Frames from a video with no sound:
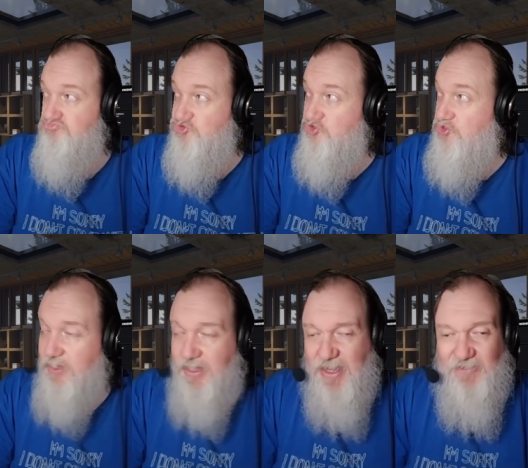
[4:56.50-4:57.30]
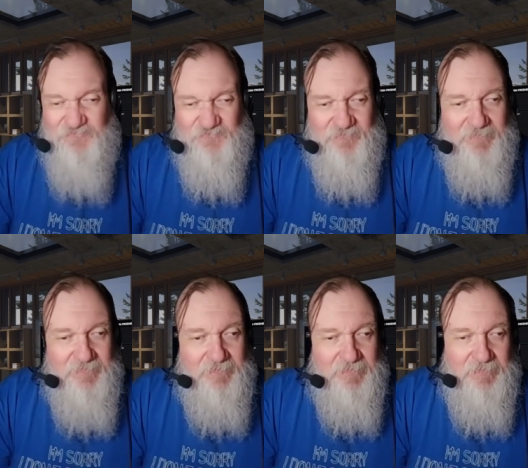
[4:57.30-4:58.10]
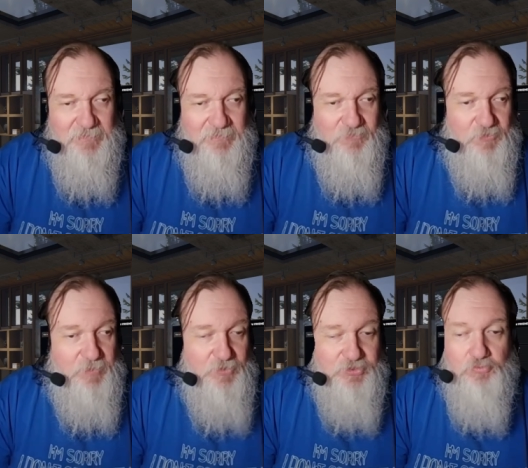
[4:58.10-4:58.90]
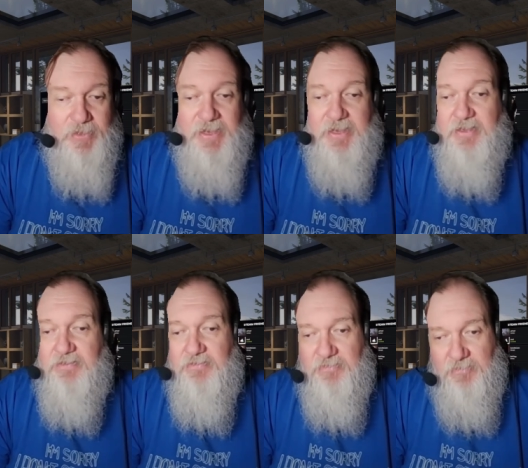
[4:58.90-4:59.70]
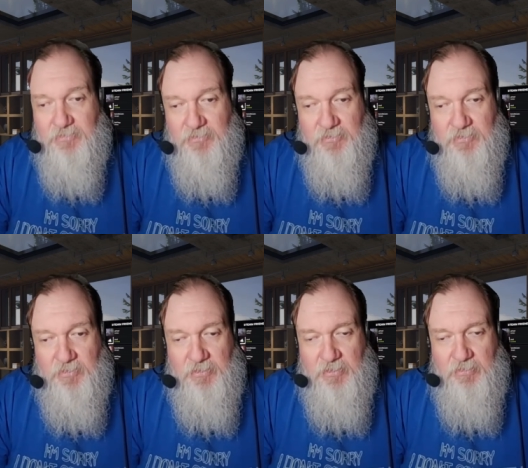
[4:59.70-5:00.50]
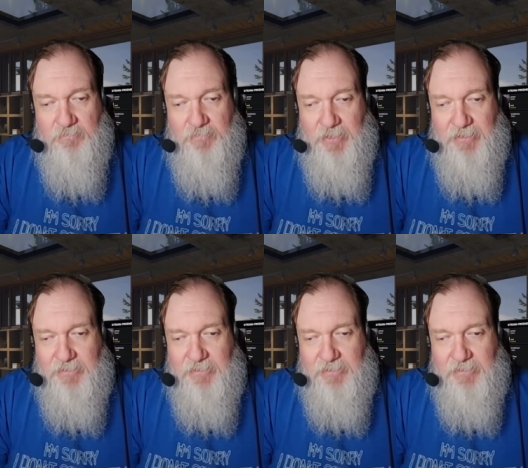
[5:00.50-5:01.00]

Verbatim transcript: good enough for someone to read. But